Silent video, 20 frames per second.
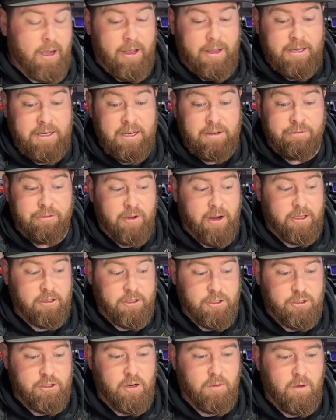it did
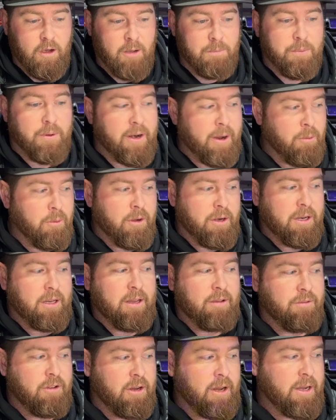finally show up, and I wanted to
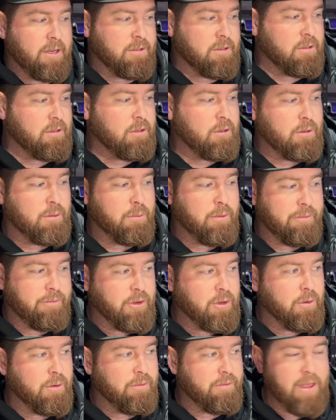give you guys a little
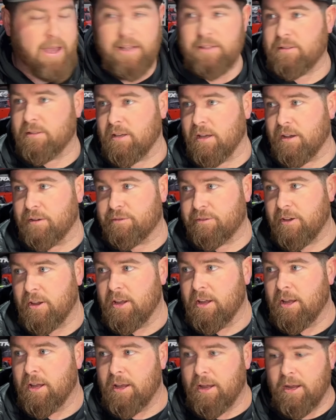review of that stuff
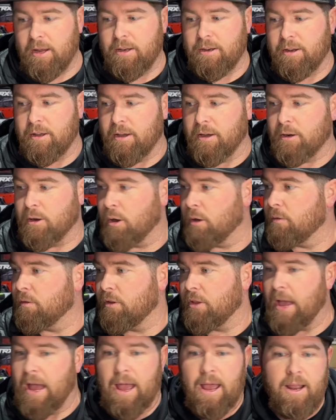and go over
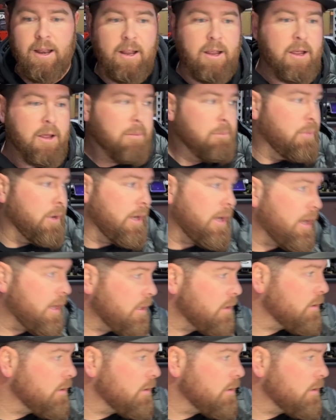that. But